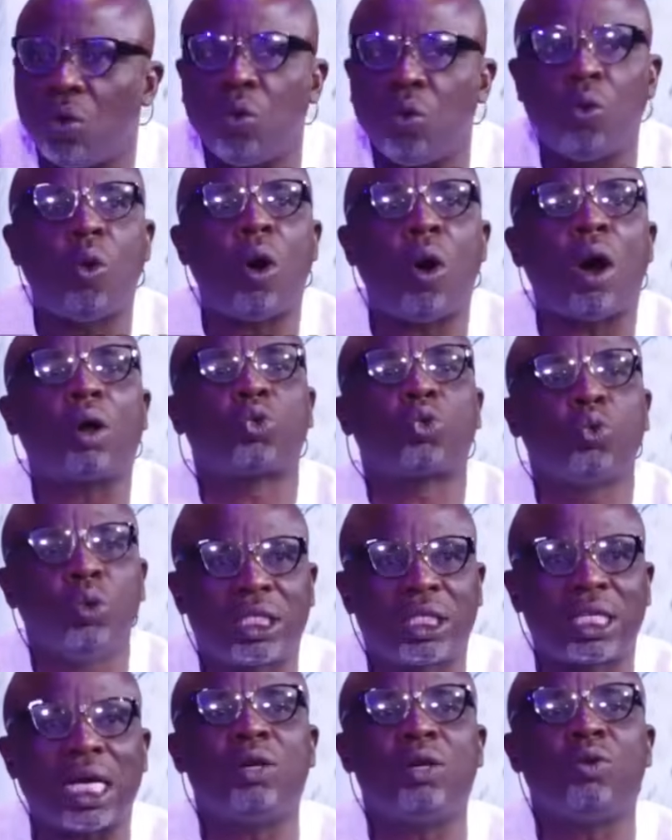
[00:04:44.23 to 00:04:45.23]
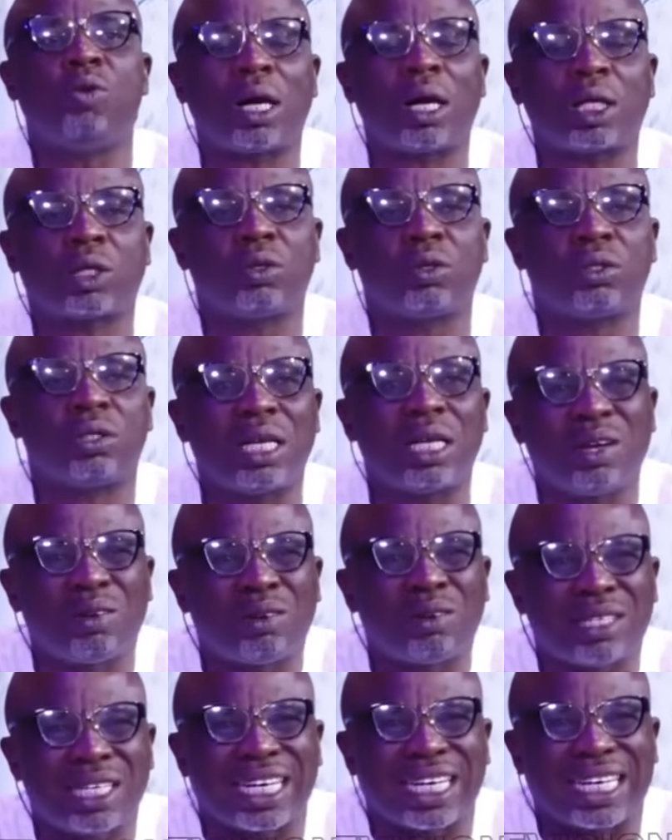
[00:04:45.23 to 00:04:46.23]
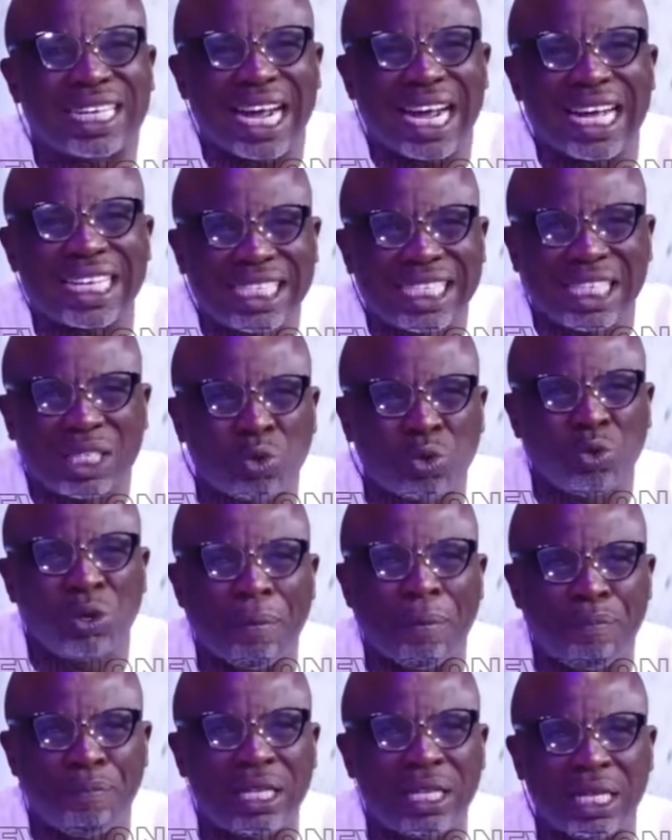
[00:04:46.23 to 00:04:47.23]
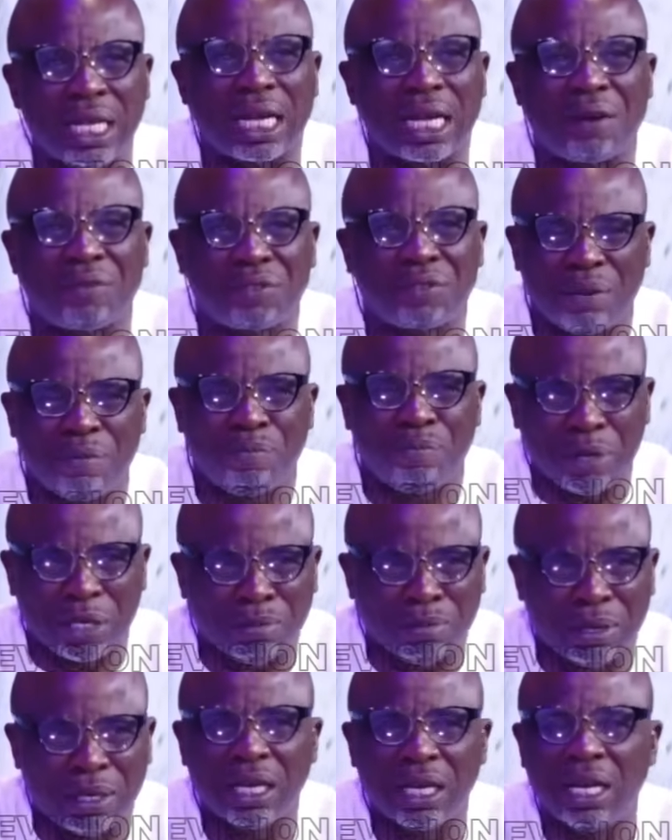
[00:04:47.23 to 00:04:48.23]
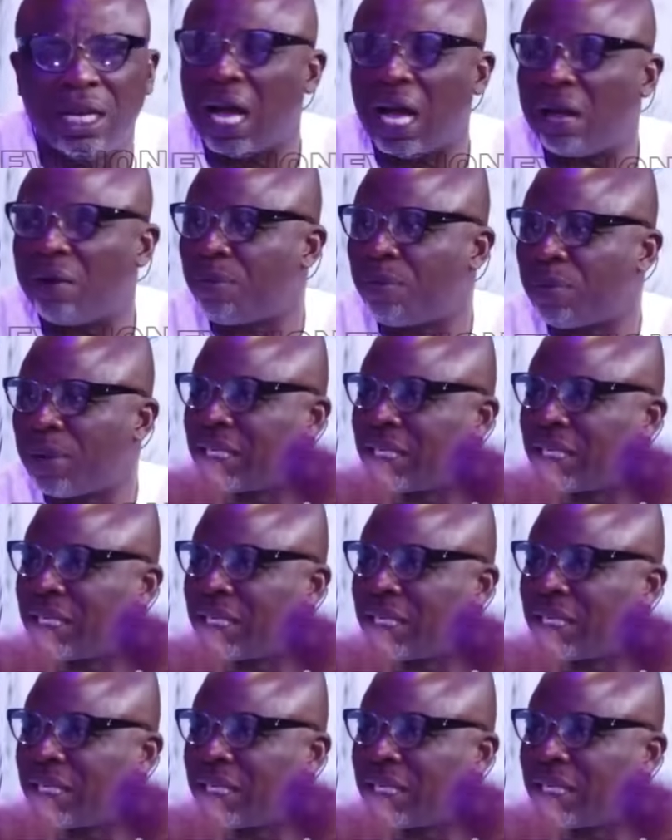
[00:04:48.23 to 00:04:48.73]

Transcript: what will tell you, what the crisis would have been that after the impeachment and Fubara